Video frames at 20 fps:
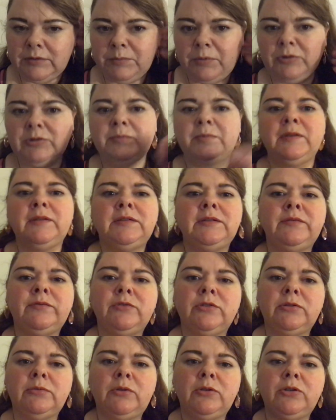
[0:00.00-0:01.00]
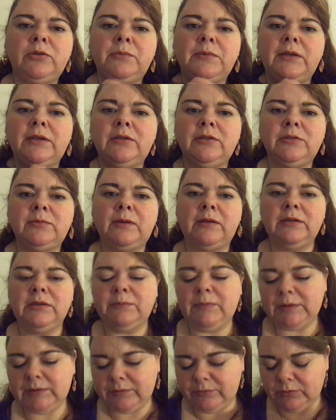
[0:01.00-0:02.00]
the possibility of another one coming in as well. You
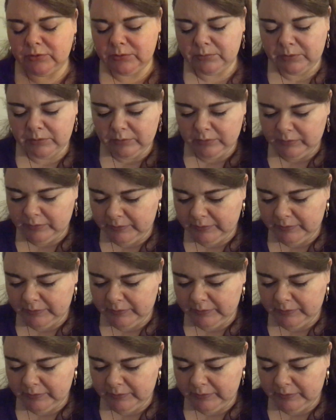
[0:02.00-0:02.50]
might have another one.